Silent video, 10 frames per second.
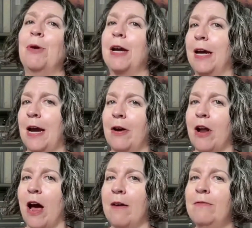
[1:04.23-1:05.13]
breaking out
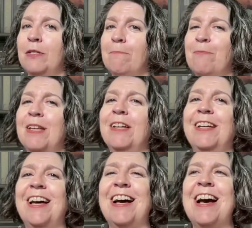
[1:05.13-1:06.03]
in hives?
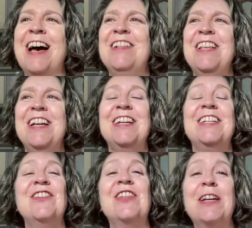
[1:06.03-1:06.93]

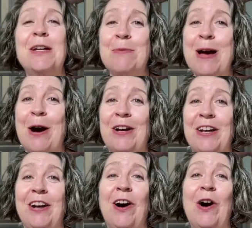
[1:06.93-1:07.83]
You're thinking about
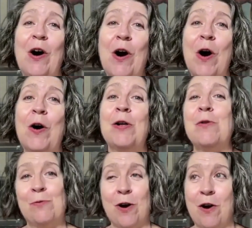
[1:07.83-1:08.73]
it
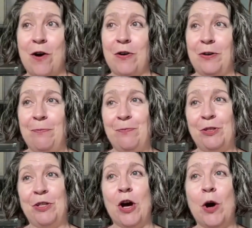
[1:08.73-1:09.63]
all wrong.
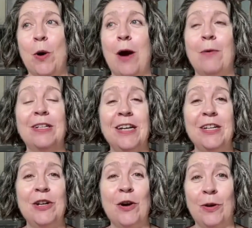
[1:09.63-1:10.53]
So I want to let
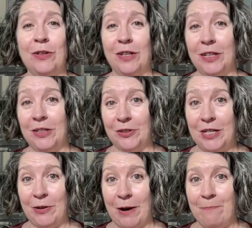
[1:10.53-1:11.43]
you know a little
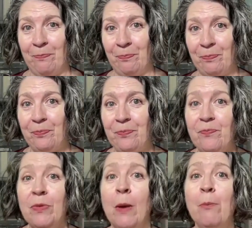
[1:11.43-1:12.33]
secret.
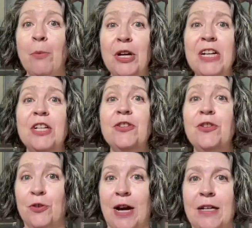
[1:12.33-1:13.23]
Putting
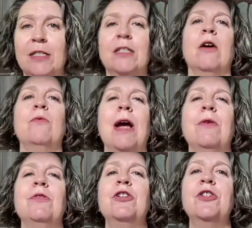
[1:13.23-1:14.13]
constraints
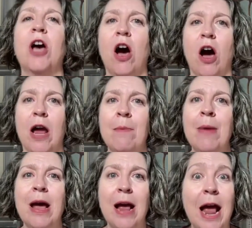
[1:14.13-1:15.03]
around your
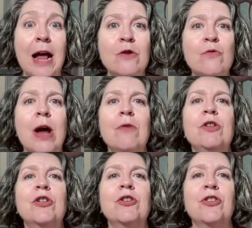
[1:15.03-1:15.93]
time and
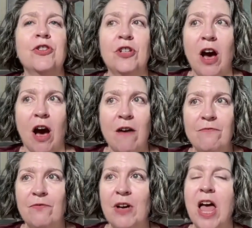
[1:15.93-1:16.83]
around your
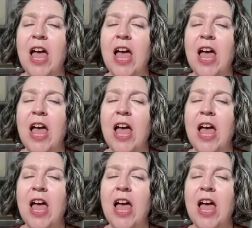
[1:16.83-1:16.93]
stuff